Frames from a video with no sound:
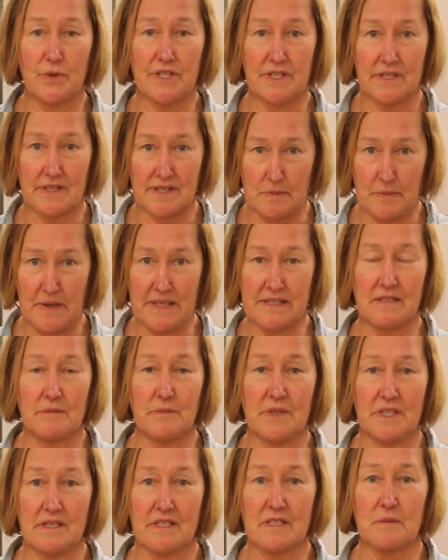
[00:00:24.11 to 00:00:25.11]
which is
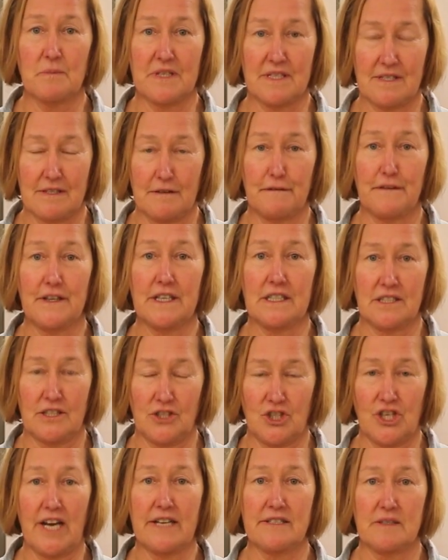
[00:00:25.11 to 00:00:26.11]
specimens specific to
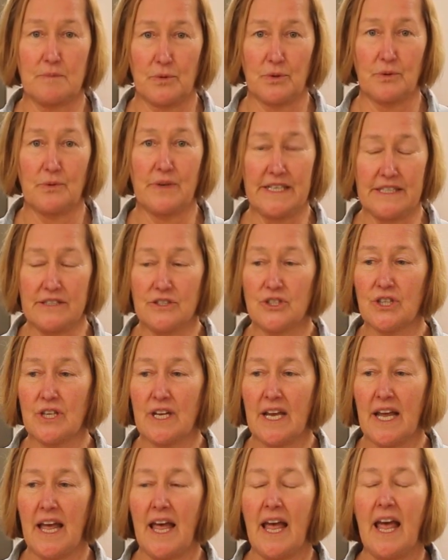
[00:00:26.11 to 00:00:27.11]
Jasper Ridge,
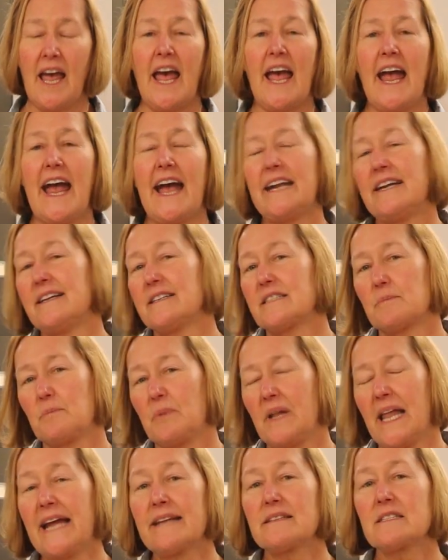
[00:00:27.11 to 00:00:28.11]
and it's
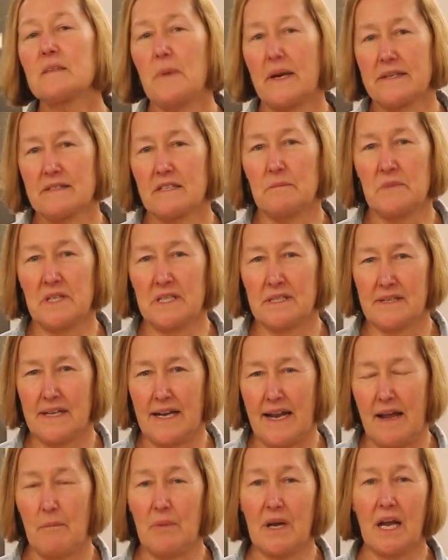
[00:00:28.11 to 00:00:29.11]
plant specimens that
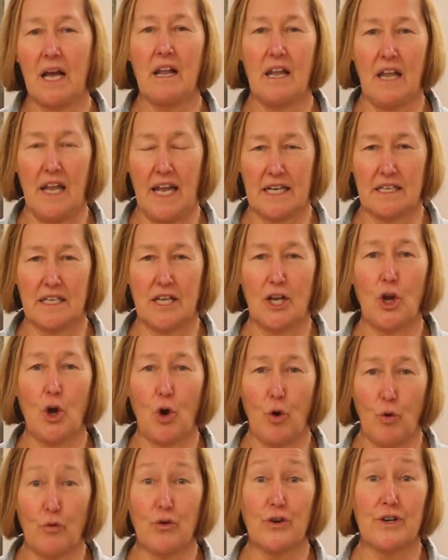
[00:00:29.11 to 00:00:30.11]
have been collected
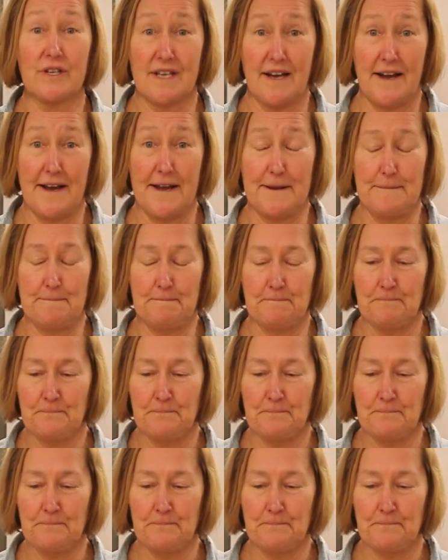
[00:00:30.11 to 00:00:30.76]
over time.